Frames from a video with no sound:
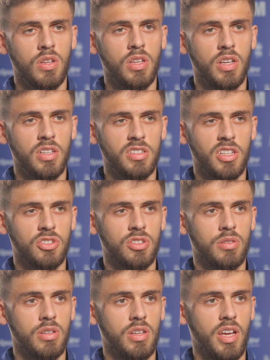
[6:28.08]
Yeah, it's
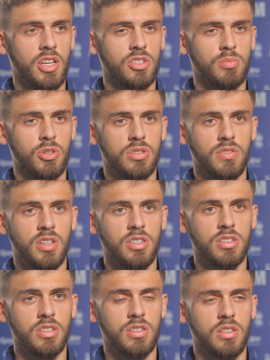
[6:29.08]
extra
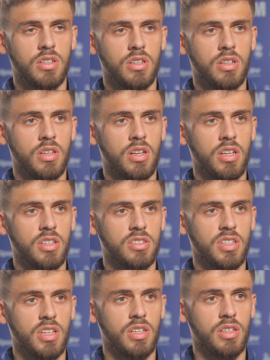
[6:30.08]
motivation. Like you
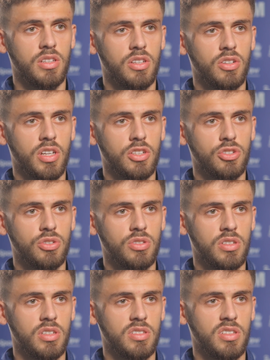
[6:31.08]
say, you look at
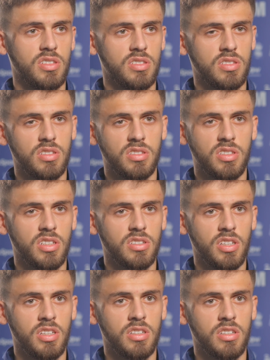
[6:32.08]
Jude, he's
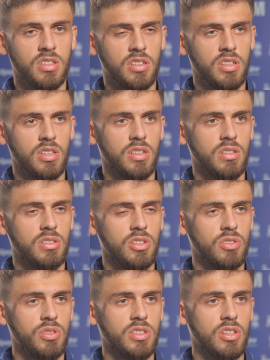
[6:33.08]
16. You
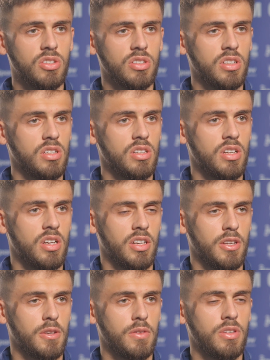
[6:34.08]
don't need to look like...
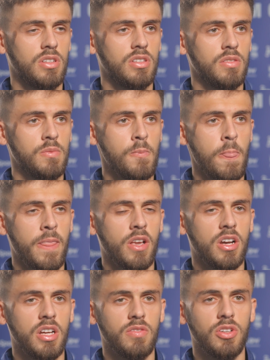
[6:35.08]

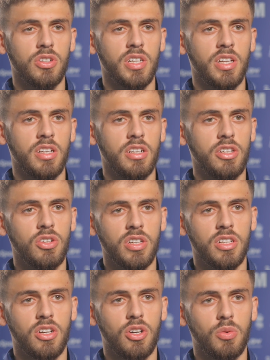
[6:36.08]
Can't even look in England, you look
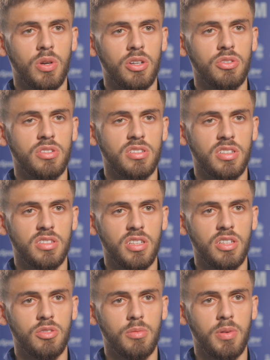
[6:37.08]
in the whole world. He's a
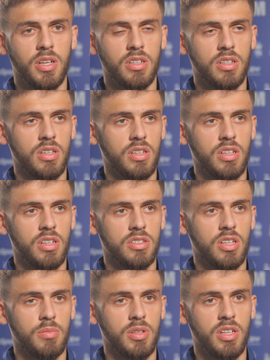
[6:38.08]
16-year-old playing in a
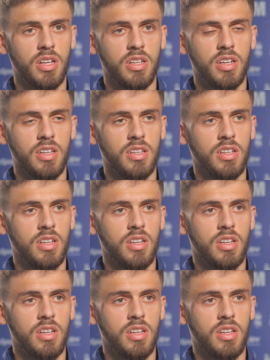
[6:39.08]
top league like that.